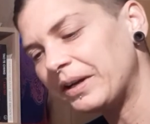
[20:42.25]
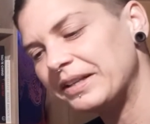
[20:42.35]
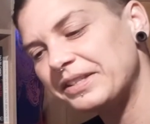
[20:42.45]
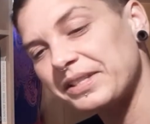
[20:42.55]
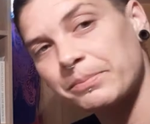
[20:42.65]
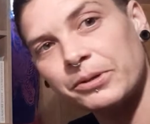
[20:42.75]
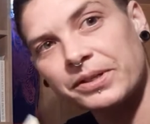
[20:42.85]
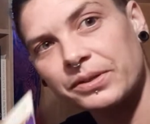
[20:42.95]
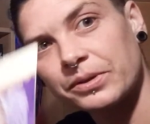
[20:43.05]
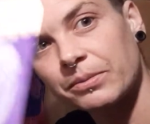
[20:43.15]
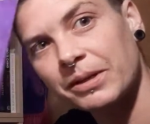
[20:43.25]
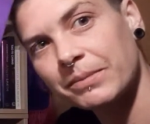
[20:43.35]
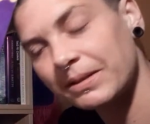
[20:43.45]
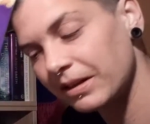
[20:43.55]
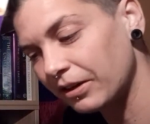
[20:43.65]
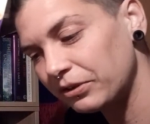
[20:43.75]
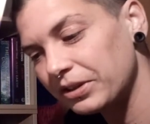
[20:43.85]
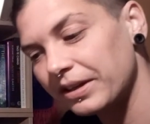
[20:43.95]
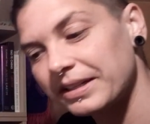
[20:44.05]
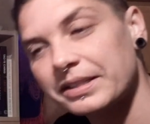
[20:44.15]
And this is personal commitment, and I feel
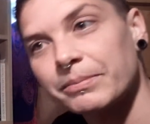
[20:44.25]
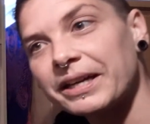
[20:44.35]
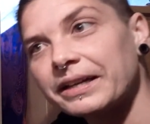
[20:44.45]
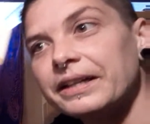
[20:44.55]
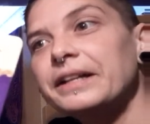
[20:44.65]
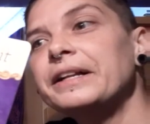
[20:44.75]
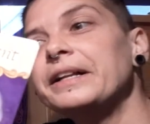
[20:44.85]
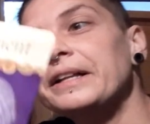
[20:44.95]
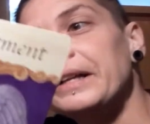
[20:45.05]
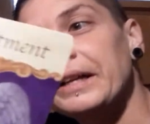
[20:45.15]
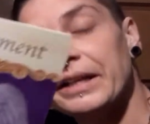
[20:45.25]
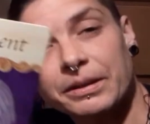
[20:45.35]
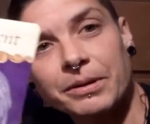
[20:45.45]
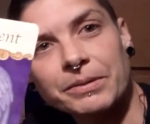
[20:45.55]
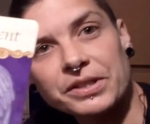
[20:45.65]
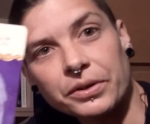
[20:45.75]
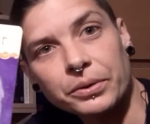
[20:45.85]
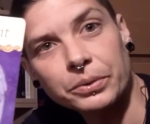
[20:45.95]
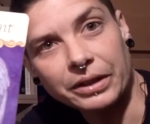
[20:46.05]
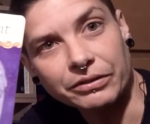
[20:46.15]
like it's about commitments on
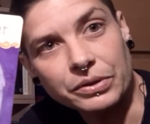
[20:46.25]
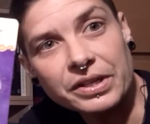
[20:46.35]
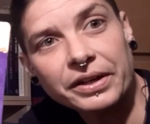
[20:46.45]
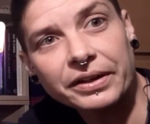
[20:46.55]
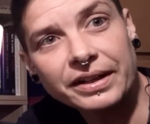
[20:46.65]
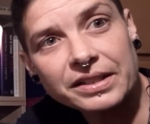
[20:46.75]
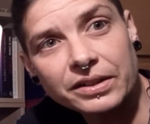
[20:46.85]
all levels, all right?